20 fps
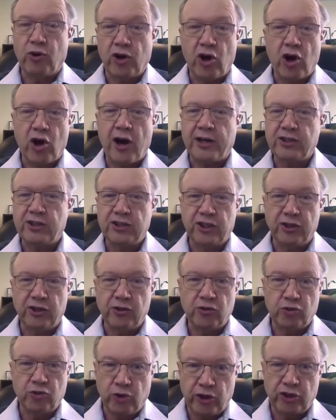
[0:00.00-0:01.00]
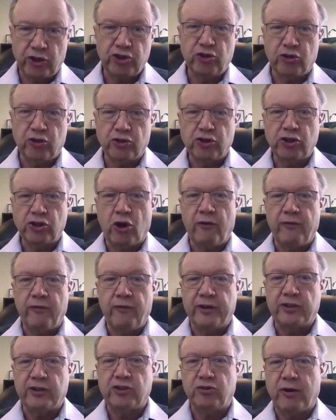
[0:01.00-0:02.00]
lower cost than the traditional
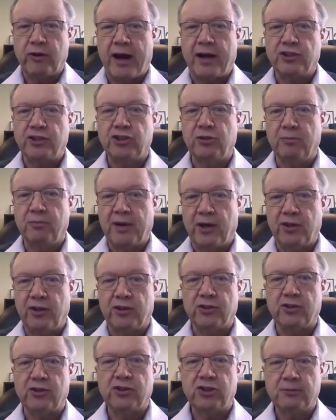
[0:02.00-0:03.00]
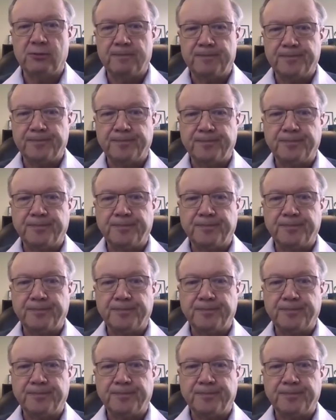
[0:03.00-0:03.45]
solvent extraction methods.